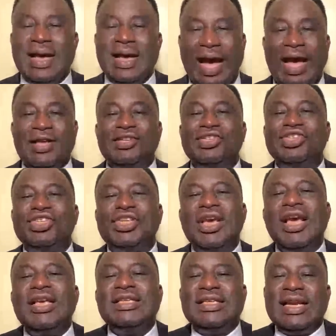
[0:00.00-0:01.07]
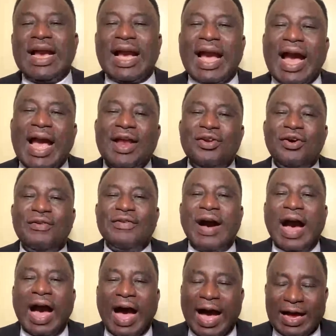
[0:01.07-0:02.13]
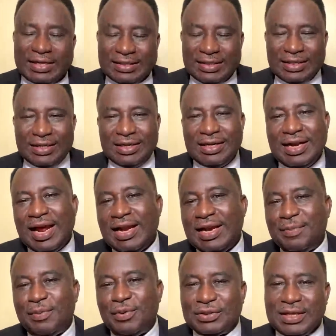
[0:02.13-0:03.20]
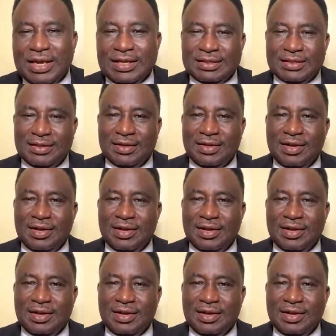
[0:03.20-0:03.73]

and change the kind of heart that they possess.